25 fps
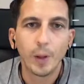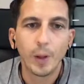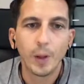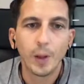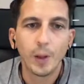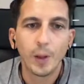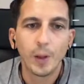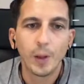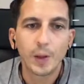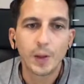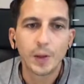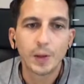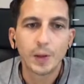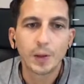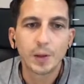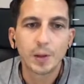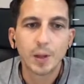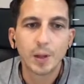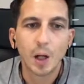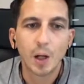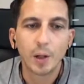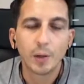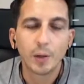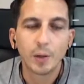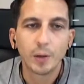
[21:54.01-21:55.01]

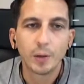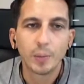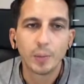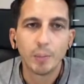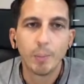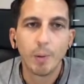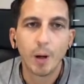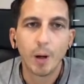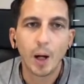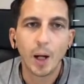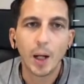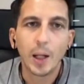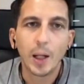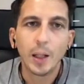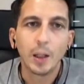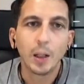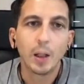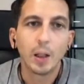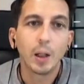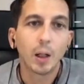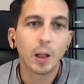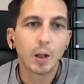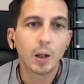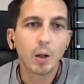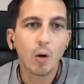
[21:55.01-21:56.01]
started by
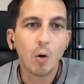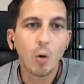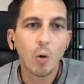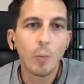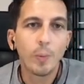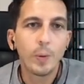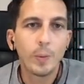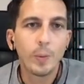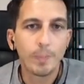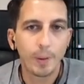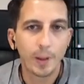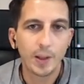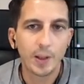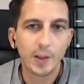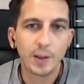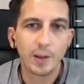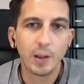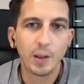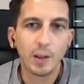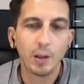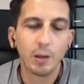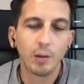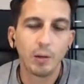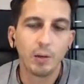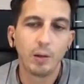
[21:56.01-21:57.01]
copy
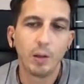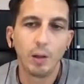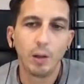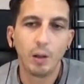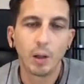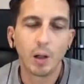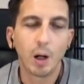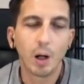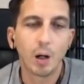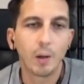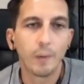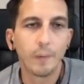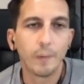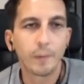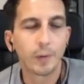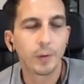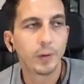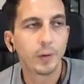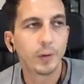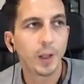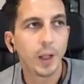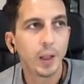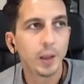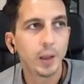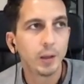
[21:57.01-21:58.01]
pasting the current
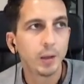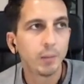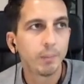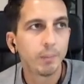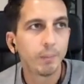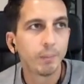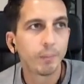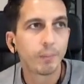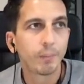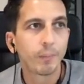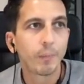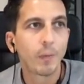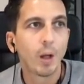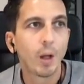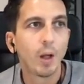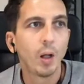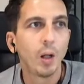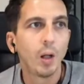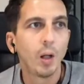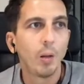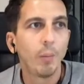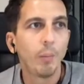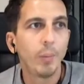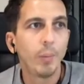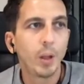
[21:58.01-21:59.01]
front end,
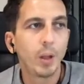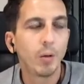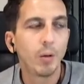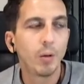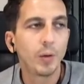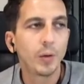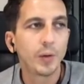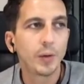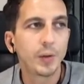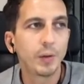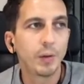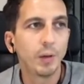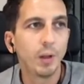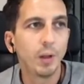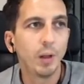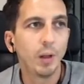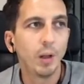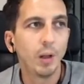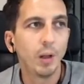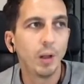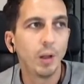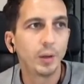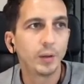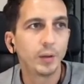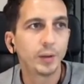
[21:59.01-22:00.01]
because
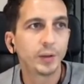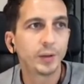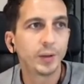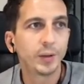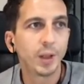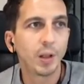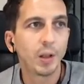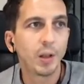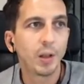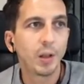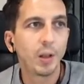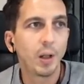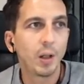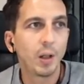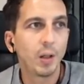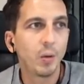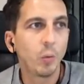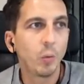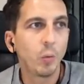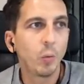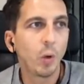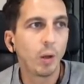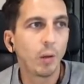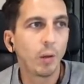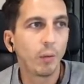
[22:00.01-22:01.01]
starting a new
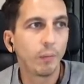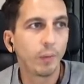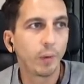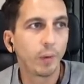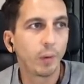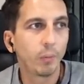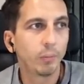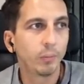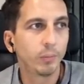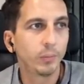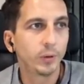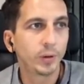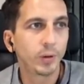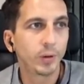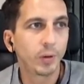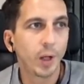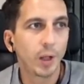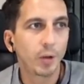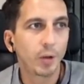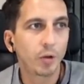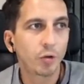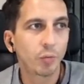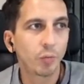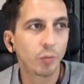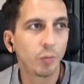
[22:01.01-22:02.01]
one from
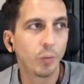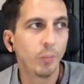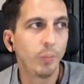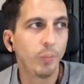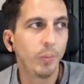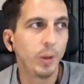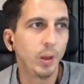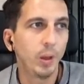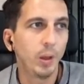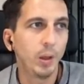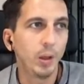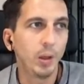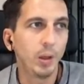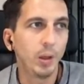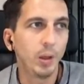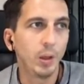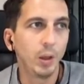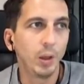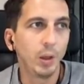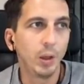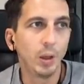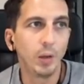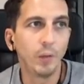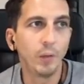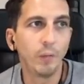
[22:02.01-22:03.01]
scratch would
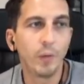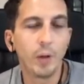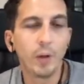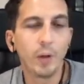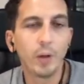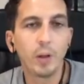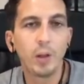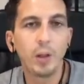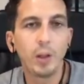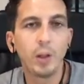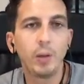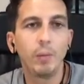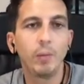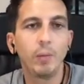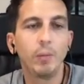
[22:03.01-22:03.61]
be very